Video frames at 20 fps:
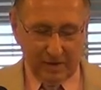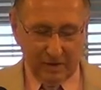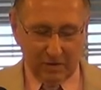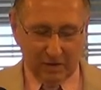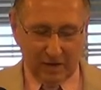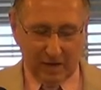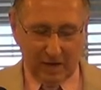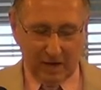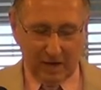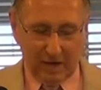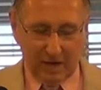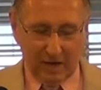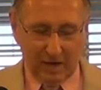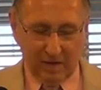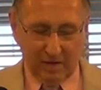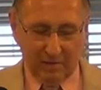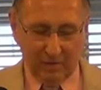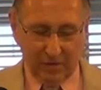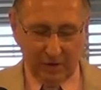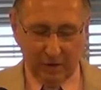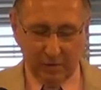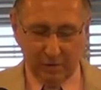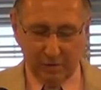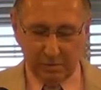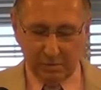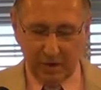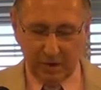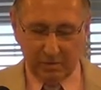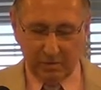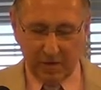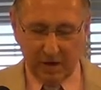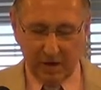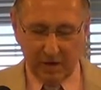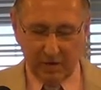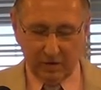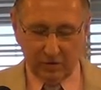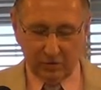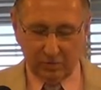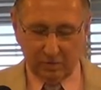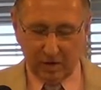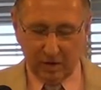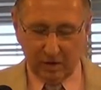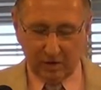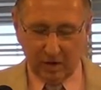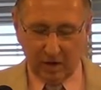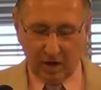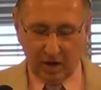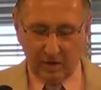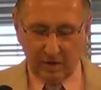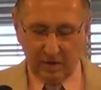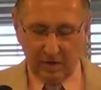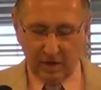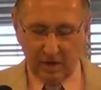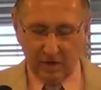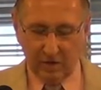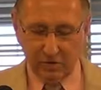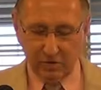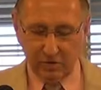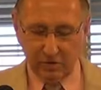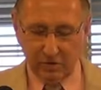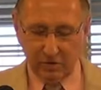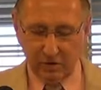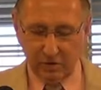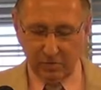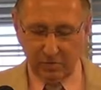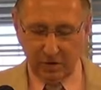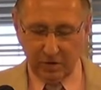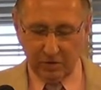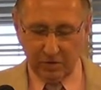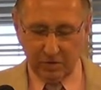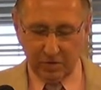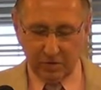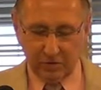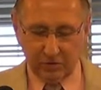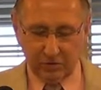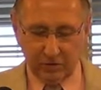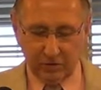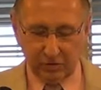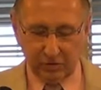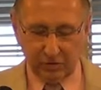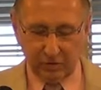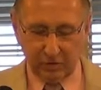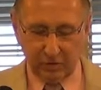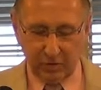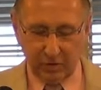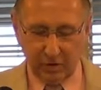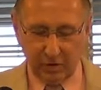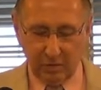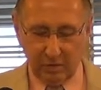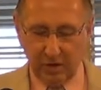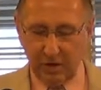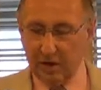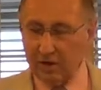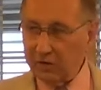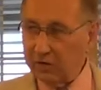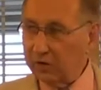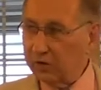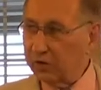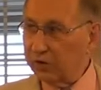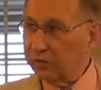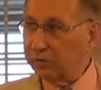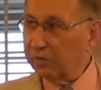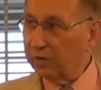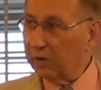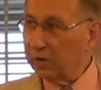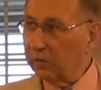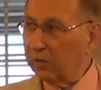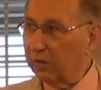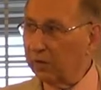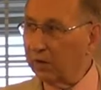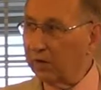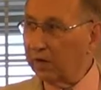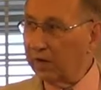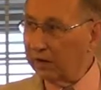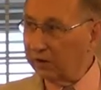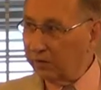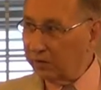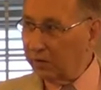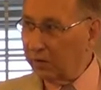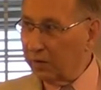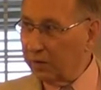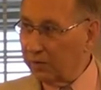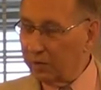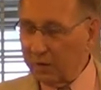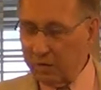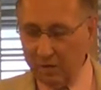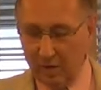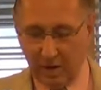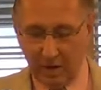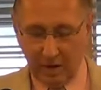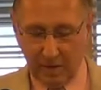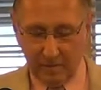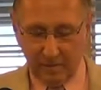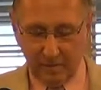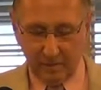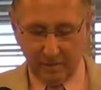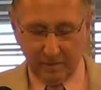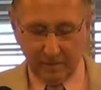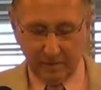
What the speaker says: Okay, he was met by his guardian angel, his mother and his sister, when he went into the spirit world. That's the one we read.